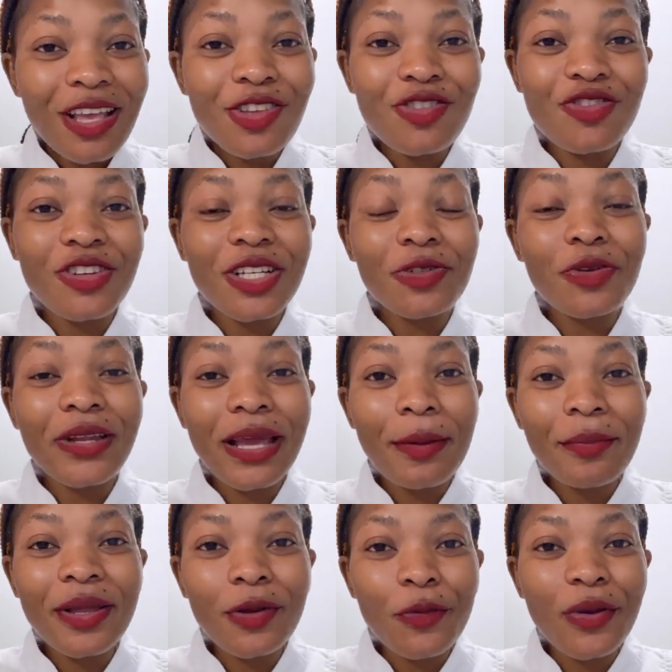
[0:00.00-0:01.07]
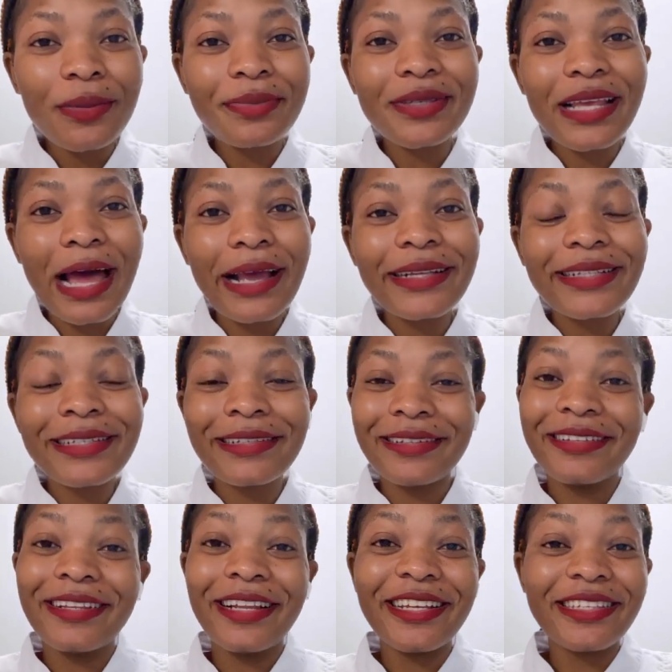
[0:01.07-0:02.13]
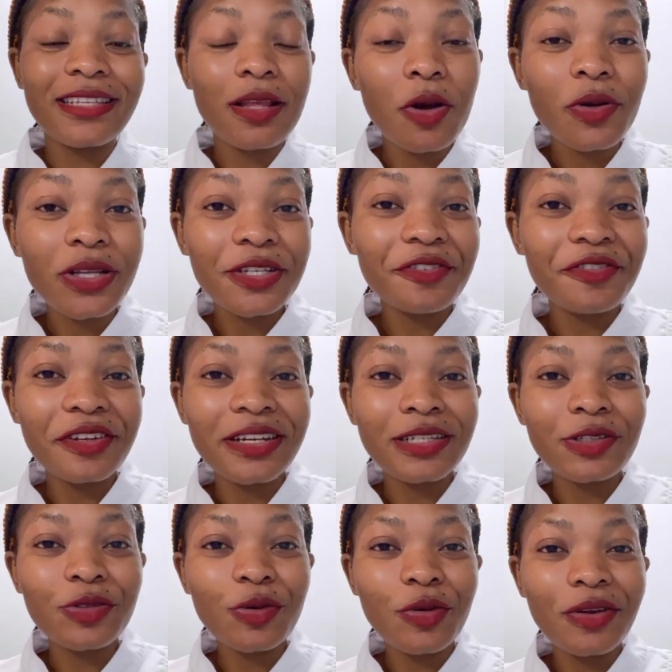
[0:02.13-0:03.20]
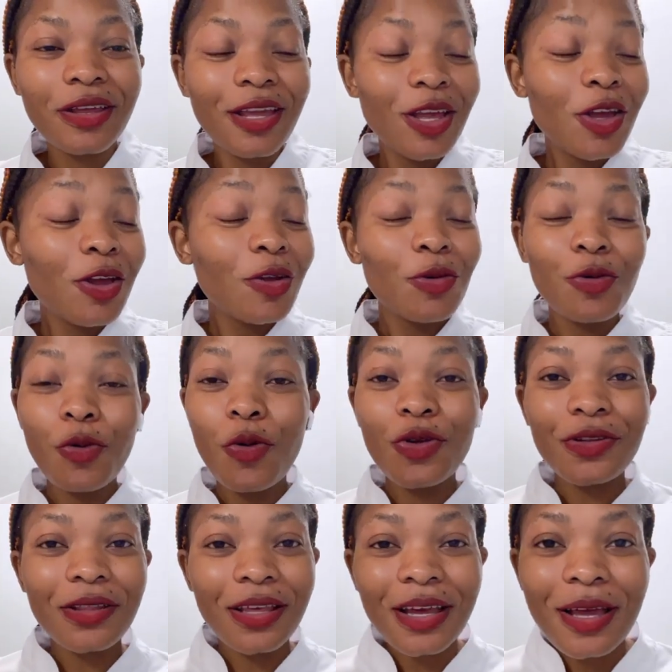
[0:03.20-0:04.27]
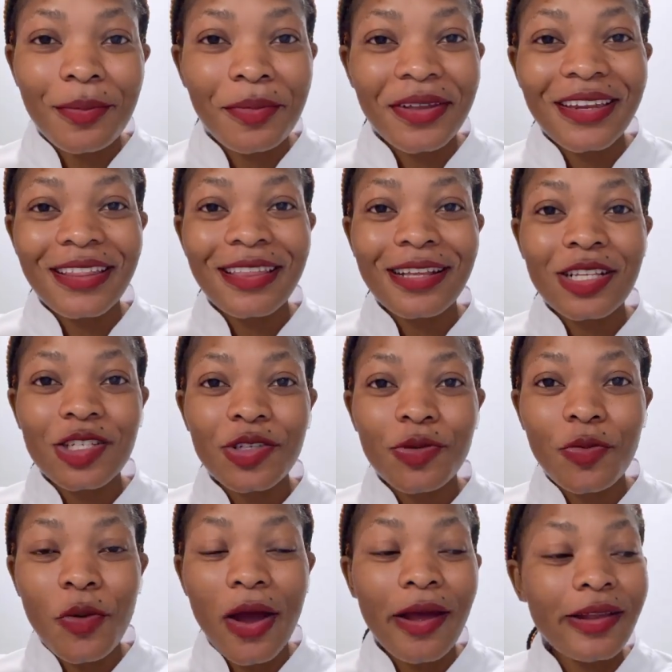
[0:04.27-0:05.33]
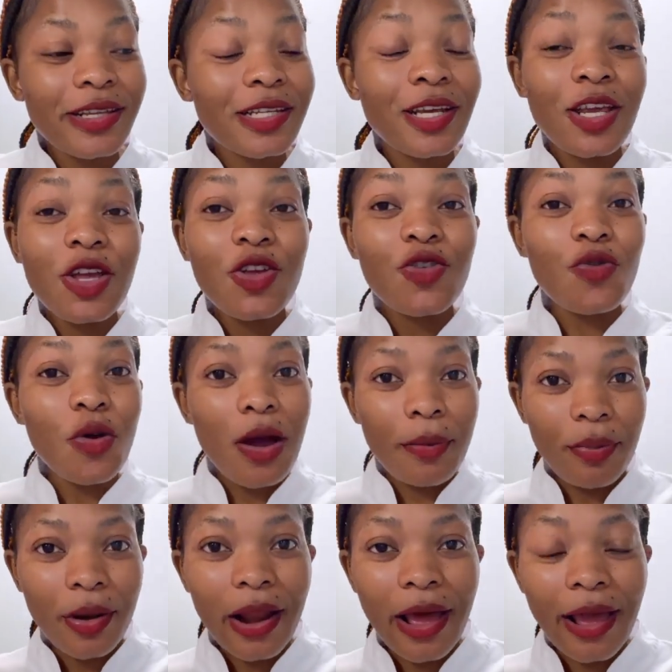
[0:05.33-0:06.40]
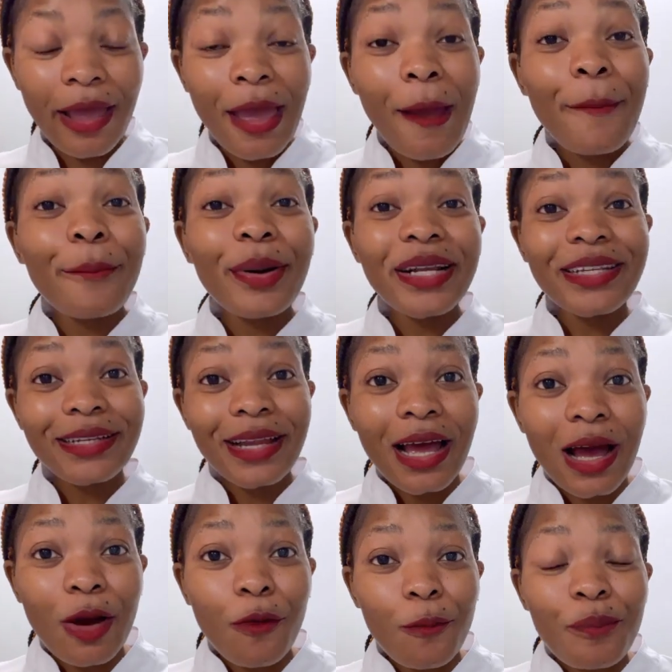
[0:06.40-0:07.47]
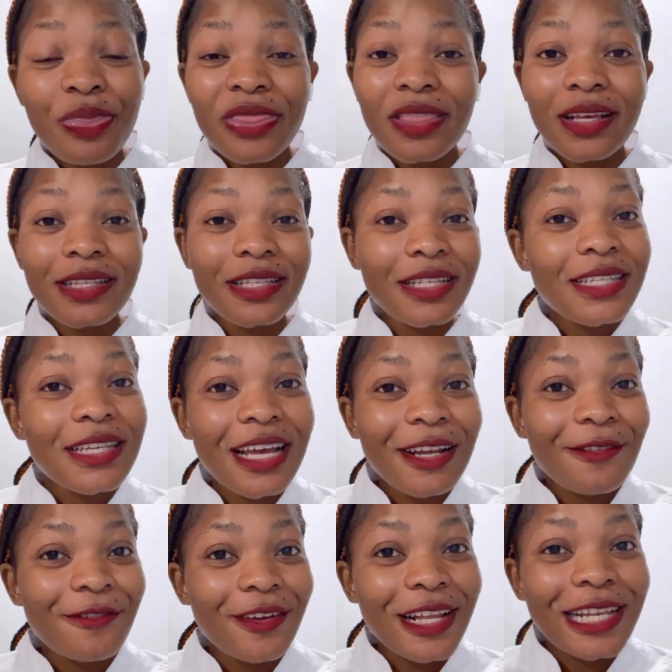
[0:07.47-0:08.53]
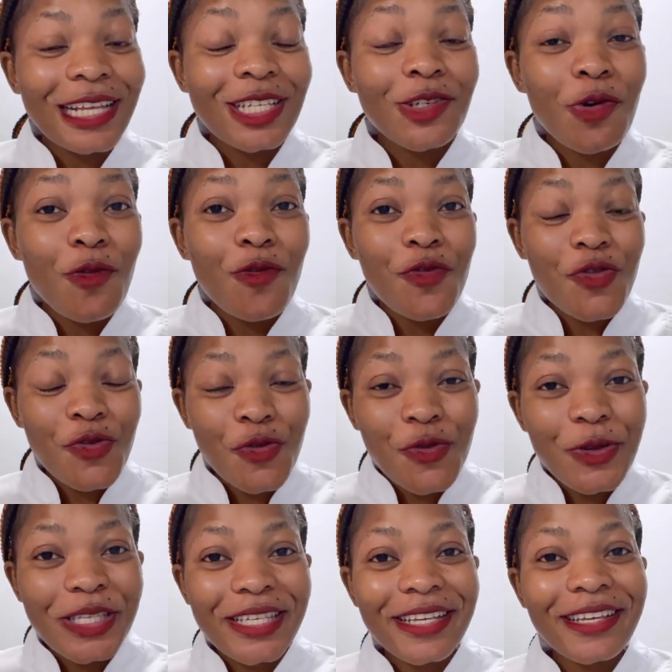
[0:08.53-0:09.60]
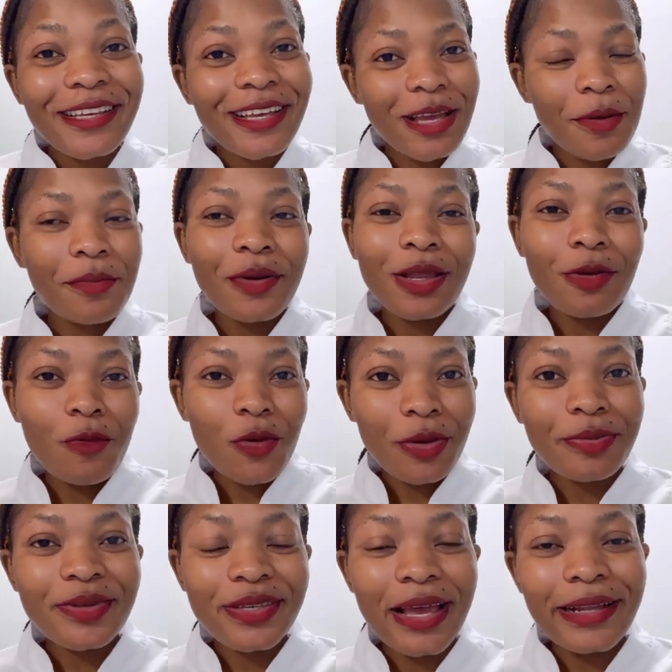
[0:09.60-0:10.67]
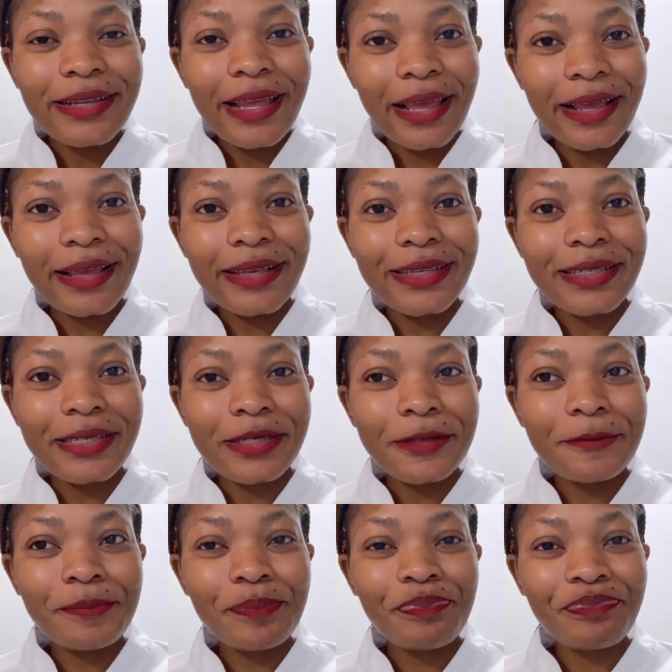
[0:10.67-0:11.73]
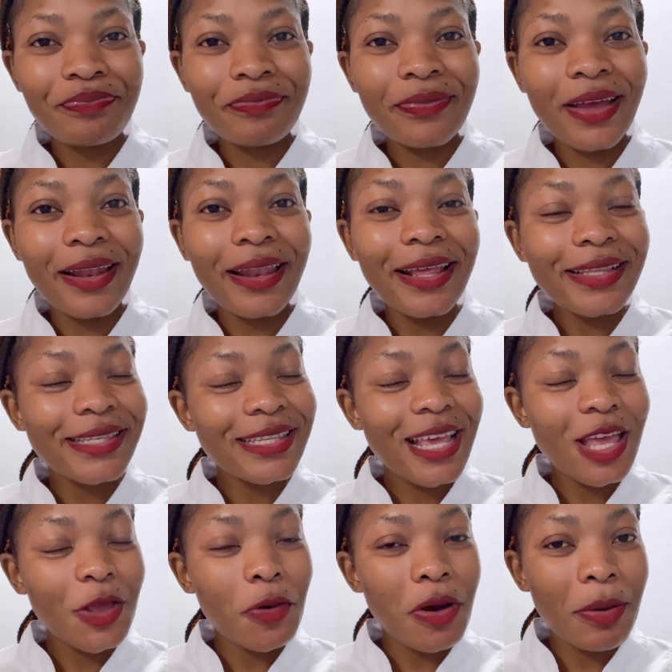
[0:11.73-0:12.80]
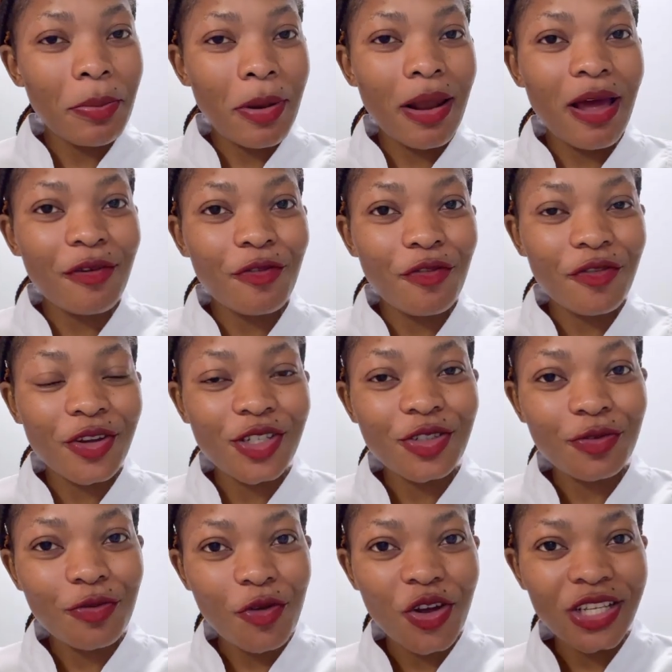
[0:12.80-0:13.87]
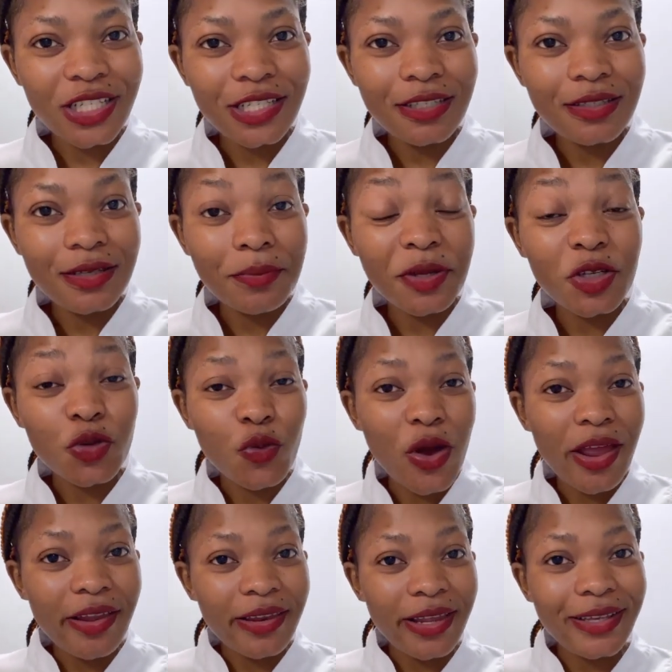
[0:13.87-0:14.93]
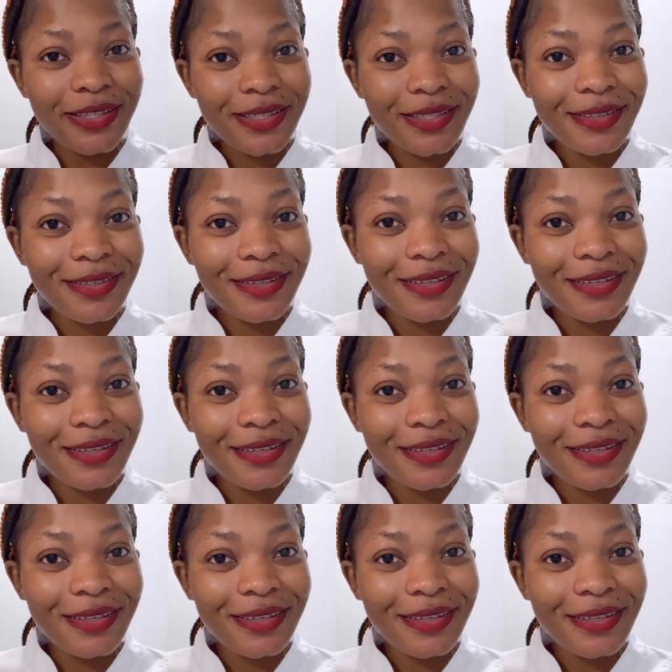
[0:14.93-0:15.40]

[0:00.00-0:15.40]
straight on company website, it's now a different story. You go to the company that you want, you apply. But now the disadvantage of using company website is, let's say you apply for Virgin Voyages, but you're a nurse.